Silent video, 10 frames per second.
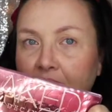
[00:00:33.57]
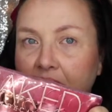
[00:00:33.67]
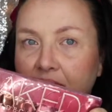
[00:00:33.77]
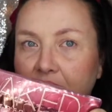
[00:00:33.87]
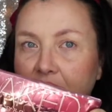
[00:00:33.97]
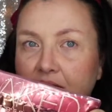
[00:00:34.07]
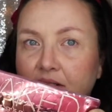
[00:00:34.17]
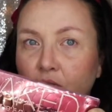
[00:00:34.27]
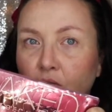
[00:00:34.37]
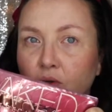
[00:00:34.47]
And this
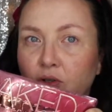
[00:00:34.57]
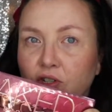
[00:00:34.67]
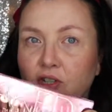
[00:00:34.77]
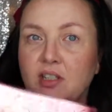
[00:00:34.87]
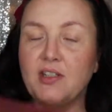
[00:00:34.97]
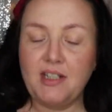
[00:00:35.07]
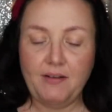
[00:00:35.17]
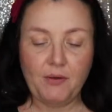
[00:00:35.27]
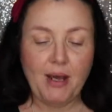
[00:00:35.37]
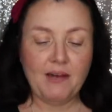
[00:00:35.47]
is gorgeous.
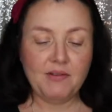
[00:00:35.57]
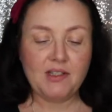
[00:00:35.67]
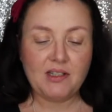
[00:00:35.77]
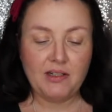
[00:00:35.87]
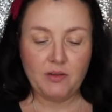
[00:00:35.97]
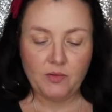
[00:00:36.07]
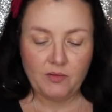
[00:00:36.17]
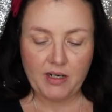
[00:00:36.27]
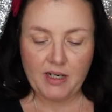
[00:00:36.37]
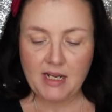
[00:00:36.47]
If you haven't seen it
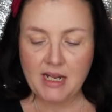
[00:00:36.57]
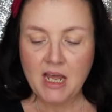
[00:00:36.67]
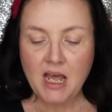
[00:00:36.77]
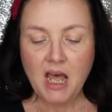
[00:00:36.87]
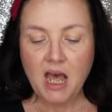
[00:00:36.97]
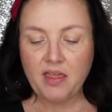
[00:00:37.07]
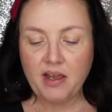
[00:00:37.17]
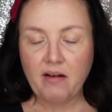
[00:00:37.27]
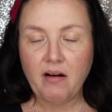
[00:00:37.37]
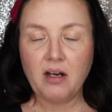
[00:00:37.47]
already,
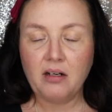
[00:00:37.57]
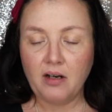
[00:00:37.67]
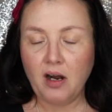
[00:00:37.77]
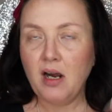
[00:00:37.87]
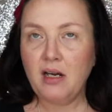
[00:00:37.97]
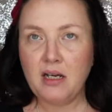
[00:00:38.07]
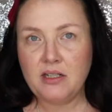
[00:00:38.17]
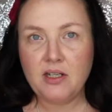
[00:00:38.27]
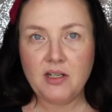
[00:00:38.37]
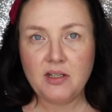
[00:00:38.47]
there are
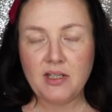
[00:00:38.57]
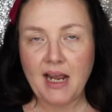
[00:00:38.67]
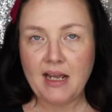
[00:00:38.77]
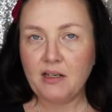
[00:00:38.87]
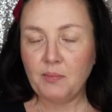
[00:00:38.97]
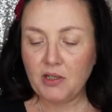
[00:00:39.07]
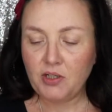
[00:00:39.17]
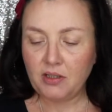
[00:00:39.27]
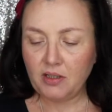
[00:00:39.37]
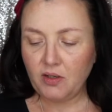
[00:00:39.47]
highlighters and a
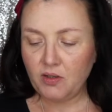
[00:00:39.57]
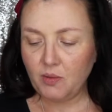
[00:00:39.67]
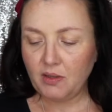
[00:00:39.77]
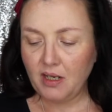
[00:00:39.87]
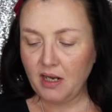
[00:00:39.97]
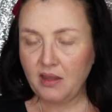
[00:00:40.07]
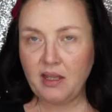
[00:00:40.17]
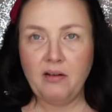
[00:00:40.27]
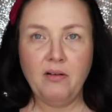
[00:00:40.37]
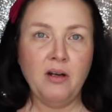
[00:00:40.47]
blusher that goes with it.
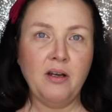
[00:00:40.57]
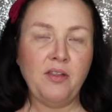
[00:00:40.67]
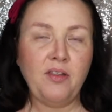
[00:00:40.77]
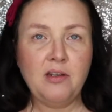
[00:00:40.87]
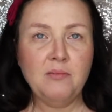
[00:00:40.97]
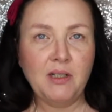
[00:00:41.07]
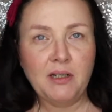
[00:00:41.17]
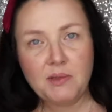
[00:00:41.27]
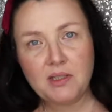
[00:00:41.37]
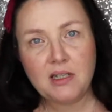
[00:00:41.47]
There are themed
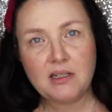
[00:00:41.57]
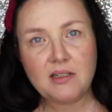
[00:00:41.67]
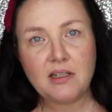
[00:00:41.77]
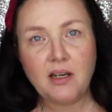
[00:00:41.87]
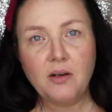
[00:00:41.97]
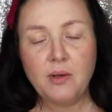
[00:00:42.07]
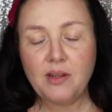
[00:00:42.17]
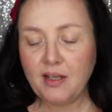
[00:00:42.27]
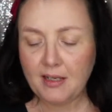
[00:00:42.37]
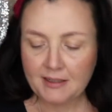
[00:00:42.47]
lipsticks that go
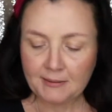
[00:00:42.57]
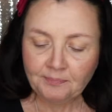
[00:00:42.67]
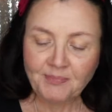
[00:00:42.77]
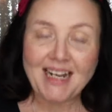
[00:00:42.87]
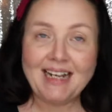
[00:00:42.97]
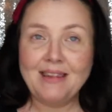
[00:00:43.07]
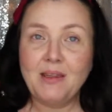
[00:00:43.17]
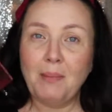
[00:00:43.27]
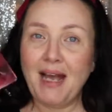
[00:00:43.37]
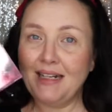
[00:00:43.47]
with it,
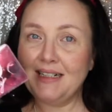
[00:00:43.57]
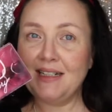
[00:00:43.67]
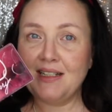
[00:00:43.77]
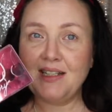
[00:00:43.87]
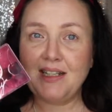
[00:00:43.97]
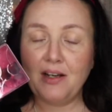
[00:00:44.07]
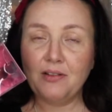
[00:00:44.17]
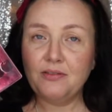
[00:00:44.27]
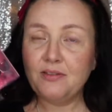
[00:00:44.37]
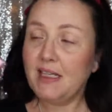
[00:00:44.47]
and the palette
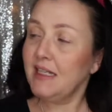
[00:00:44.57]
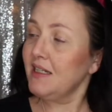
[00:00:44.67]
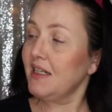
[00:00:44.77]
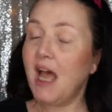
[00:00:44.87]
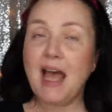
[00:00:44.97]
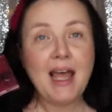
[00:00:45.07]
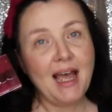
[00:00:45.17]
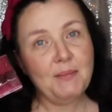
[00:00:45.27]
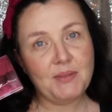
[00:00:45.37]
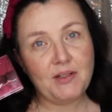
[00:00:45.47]
itself is
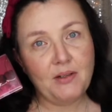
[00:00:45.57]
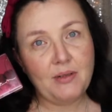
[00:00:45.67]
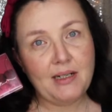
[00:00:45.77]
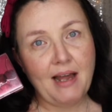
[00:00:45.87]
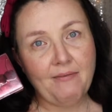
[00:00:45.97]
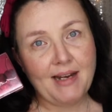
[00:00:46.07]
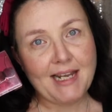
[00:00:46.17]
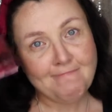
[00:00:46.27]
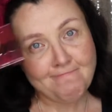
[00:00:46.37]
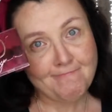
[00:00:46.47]
absolutely
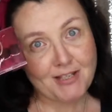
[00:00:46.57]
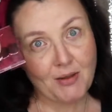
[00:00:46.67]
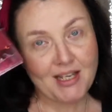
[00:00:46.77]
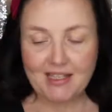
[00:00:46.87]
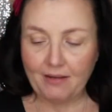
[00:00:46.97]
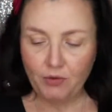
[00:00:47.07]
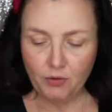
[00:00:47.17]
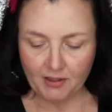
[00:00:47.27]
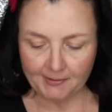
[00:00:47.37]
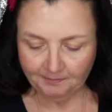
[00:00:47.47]
lovely. So let's have a
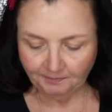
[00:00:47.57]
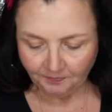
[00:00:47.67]
look.